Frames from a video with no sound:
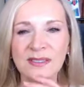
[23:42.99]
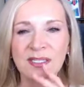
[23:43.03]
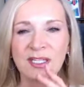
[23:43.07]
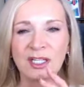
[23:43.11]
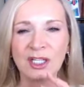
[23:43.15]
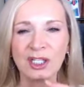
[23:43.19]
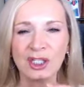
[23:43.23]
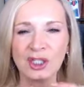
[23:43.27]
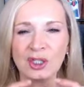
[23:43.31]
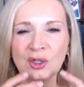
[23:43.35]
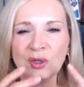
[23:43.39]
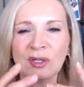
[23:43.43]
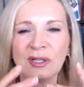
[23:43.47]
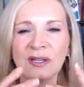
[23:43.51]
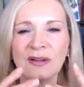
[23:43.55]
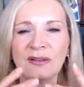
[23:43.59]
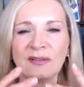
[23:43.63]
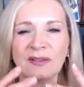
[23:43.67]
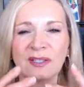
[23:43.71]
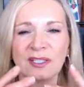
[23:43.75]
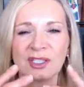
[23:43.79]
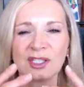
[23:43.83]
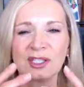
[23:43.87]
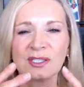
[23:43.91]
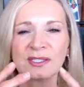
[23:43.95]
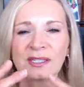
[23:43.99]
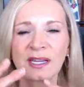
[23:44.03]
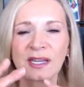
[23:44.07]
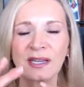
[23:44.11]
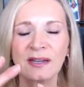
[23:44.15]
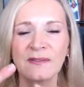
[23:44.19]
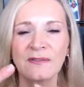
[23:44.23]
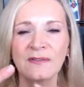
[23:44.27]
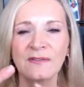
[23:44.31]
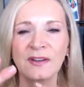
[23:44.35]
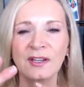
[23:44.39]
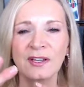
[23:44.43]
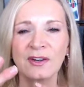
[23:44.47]
and intuitively just kind
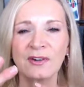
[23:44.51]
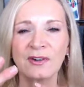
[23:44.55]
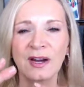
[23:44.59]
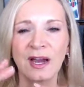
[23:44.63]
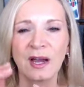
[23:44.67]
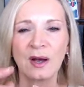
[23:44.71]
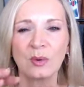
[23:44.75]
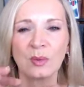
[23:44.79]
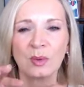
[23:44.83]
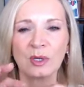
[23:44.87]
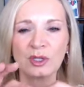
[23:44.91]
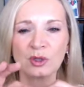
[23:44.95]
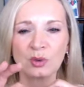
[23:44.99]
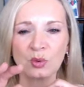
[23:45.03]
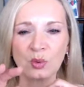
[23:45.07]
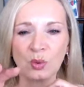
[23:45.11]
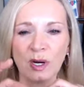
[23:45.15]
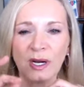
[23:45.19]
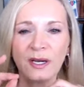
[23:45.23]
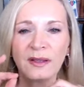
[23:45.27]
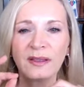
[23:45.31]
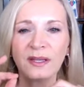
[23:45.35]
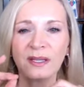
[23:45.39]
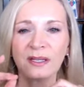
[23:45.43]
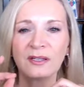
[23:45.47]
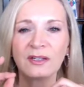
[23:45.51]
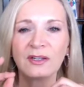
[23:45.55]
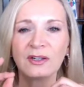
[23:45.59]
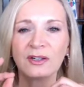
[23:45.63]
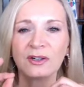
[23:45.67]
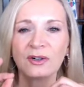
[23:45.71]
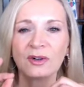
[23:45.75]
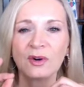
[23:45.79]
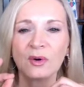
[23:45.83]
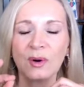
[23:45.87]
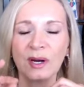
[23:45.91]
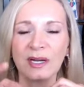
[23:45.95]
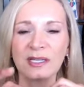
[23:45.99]
of figure out which one that
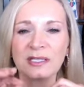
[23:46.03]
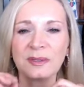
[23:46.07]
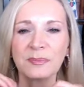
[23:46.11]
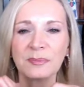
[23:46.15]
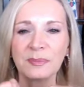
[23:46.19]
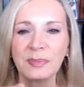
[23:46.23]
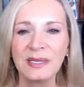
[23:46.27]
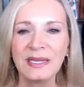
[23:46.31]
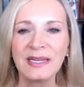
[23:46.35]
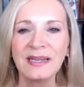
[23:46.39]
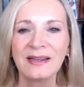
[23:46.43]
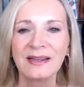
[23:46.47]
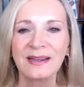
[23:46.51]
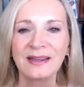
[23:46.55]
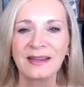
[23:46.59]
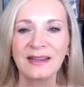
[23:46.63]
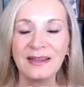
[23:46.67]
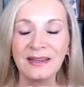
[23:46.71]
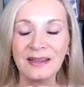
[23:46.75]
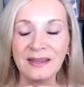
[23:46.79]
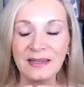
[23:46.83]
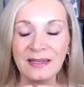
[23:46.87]
you're going to pick